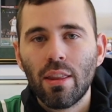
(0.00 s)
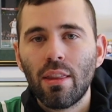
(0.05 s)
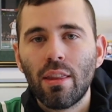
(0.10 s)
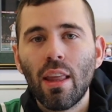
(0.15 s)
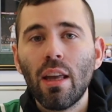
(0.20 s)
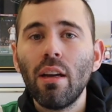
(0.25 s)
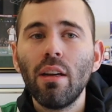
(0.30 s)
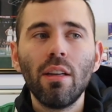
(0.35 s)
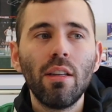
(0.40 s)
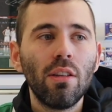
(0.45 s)

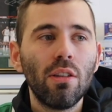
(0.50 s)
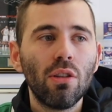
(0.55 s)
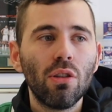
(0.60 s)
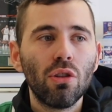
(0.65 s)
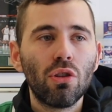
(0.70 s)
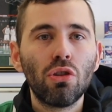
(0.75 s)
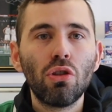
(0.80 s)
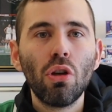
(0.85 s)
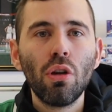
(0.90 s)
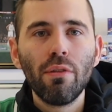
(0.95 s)
they
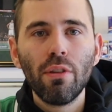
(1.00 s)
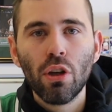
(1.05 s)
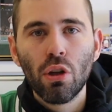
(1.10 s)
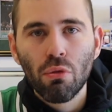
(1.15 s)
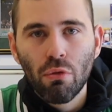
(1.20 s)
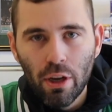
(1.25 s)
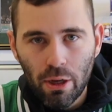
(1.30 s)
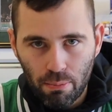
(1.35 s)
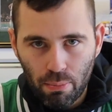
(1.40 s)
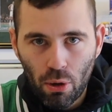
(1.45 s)
serve a
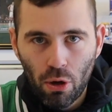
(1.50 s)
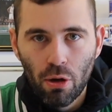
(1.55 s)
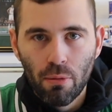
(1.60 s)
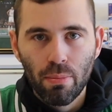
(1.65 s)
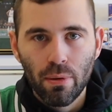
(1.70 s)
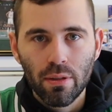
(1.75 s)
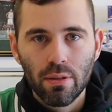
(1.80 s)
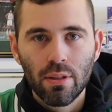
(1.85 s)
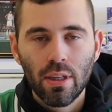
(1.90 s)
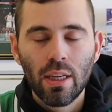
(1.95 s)
great
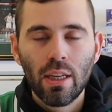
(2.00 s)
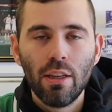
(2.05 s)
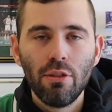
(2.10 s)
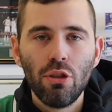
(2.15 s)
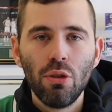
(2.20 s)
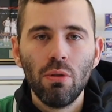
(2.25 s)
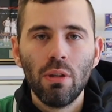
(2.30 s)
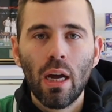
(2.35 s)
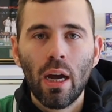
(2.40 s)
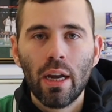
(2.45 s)
purpose. It
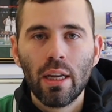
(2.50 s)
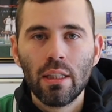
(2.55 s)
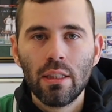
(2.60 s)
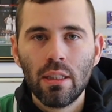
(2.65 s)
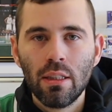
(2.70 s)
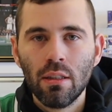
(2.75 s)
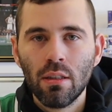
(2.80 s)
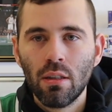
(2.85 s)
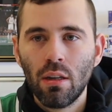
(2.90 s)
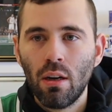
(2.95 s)
gives you an
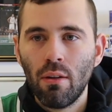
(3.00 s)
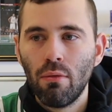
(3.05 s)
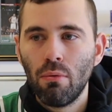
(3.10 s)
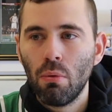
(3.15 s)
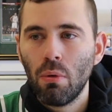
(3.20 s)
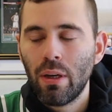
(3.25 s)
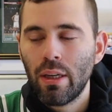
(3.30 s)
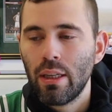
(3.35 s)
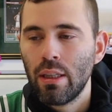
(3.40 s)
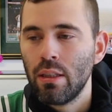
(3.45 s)
idea of
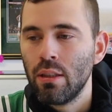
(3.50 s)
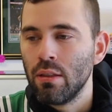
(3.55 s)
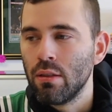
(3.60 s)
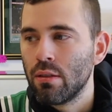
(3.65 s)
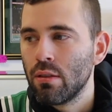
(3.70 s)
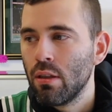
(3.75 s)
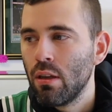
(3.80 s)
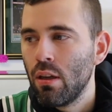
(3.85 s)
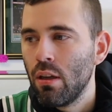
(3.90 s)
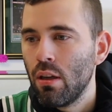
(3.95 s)
what
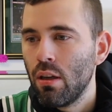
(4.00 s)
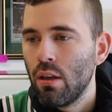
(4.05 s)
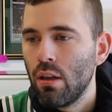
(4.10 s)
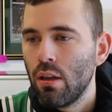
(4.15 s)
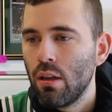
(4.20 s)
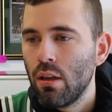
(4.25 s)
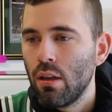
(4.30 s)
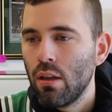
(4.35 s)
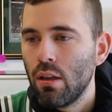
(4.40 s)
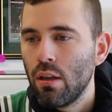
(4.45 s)

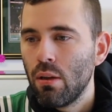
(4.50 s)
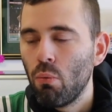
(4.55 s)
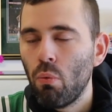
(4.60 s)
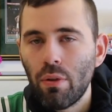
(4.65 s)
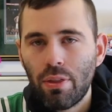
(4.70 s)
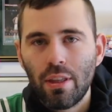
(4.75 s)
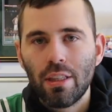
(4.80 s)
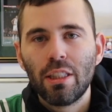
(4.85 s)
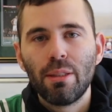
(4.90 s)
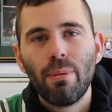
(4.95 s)

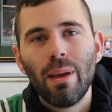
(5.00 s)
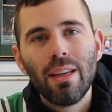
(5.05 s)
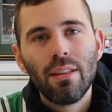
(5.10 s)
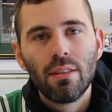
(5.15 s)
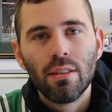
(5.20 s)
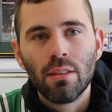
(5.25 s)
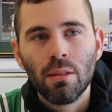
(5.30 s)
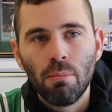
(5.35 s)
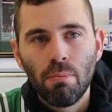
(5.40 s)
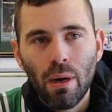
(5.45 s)
the
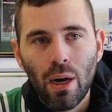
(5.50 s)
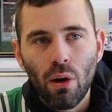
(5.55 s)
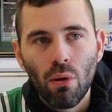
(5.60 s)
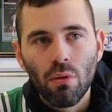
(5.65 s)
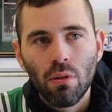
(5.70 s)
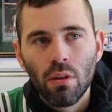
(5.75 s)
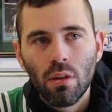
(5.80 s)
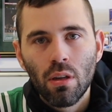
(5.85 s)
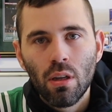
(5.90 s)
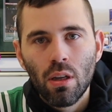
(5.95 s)
space is
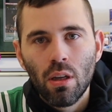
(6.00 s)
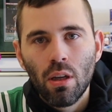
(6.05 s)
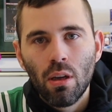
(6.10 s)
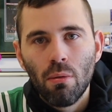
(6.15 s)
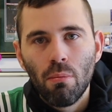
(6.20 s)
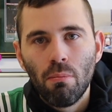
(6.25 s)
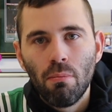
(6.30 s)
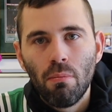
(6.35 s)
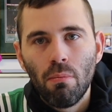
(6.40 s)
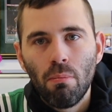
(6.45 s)
about.
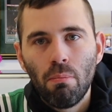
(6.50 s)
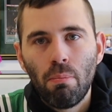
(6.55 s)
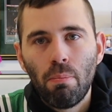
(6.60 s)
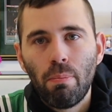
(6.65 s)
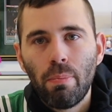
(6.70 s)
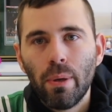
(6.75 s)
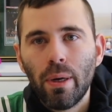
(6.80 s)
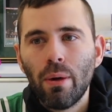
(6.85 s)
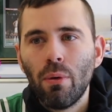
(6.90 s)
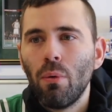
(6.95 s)

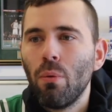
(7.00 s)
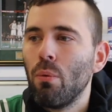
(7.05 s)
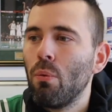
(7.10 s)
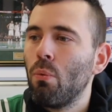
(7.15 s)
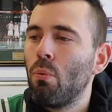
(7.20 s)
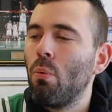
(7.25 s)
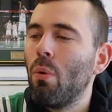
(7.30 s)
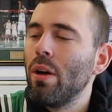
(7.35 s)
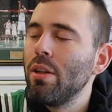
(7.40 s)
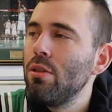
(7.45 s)
But
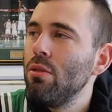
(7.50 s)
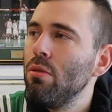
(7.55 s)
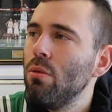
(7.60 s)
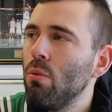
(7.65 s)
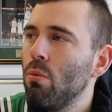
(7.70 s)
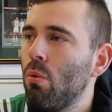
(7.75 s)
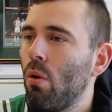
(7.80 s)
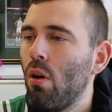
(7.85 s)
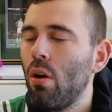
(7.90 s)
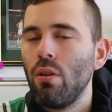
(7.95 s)
what do the
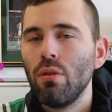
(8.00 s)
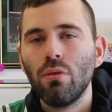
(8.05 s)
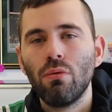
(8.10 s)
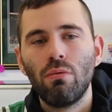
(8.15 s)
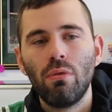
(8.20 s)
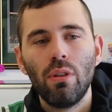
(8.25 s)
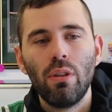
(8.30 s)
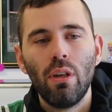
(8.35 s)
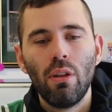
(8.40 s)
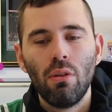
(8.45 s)
walls
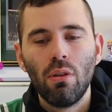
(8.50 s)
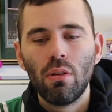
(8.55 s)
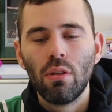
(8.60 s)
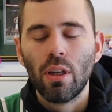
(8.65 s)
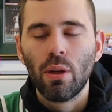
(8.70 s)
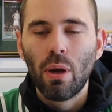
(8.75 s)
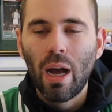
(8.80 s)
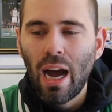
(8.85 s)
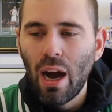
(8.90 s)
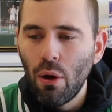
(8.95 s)
really look
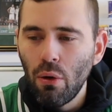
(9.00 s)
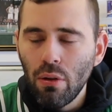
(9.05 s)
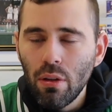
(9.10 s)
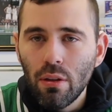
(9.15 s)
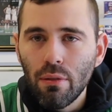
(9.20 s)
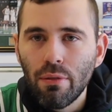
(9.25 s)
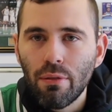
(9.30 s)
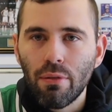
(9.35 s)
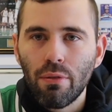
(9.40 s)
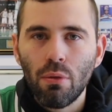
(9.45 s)
like? How are
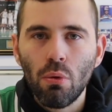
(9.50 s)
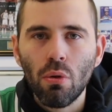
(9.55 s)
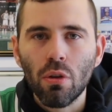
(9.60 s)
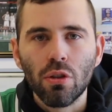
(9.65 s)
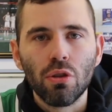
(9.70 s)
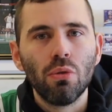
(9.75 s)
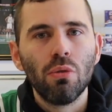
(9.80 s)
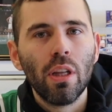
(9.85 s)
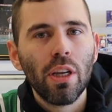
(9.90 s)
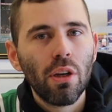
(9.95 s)
the
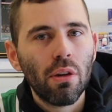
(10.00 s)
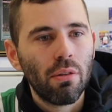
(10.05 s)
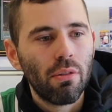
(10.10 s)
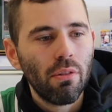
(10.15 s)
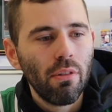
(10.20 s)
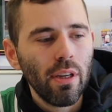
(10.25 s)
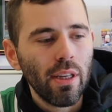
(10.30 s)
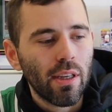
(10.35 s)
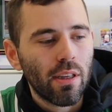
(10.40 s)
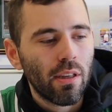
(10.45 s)
floors? Do they
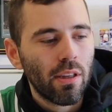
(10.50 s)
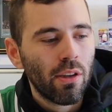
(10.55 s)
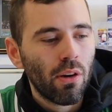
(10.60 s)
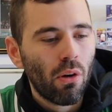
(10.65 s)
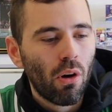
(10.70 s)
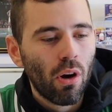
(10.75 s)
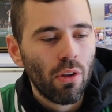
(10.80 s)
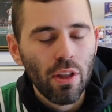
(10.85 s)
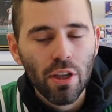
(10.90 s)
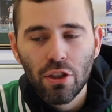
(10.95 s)
creak?
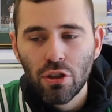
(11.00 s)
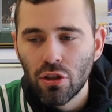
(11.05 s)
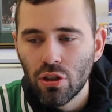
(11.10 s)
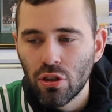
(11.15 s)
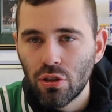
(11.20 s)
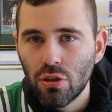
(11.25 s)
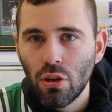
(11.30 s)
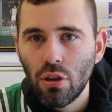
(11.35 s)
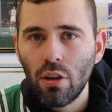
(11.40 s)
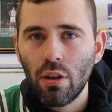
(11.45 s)
Are they
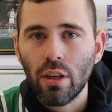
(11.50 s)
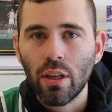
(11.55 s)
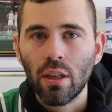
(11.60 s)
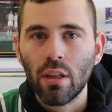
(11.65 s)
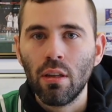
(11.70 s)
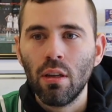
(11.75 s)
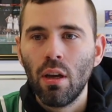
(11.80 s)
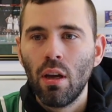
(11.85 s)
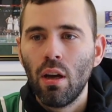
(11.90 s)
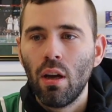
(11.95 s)

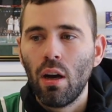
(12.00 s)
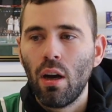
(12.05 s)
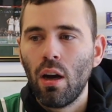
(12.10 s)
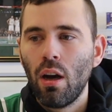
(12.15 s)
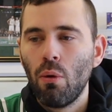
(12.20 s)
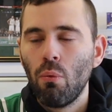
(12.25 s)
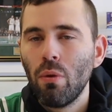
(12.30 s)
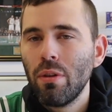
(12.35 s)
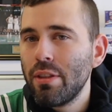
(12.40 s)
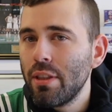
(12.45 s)
sturdy?
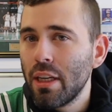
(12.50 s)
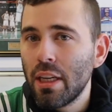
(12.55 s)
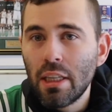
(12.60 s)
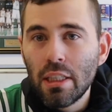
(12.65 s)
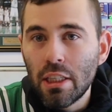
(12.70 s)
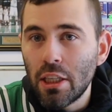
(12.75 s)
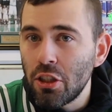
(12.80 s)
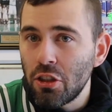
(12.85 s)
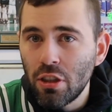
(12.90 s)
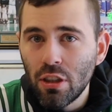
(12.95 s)
What's the
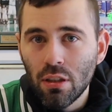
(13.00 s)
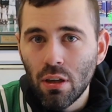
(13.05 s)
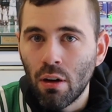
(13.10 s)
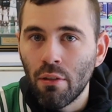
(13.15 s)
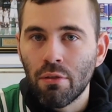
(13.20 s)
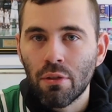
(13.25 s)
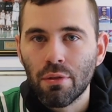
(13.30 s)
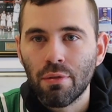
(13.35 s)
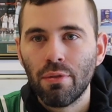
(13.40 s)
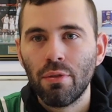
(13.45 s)
condition
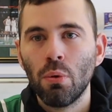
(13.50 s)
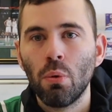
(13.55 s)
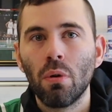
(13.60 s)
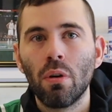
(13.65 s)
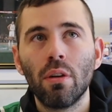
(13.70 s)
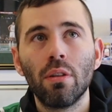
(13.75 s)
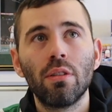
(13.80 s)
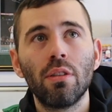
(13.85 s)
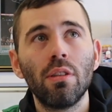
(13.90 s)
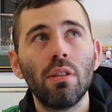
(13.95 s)
of the
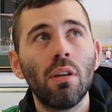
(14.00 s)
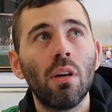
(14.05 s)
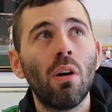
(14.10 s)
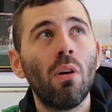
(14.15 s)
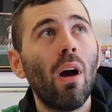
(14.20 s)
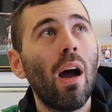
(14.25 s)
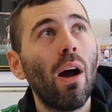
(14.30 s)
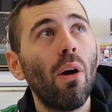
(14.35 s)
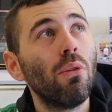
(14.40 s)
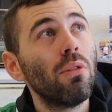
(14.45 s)
floors?
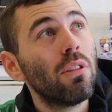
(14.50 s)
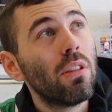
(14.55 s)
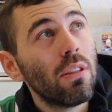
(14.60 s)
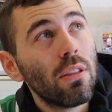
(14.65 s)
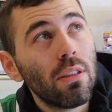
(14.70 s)
How is the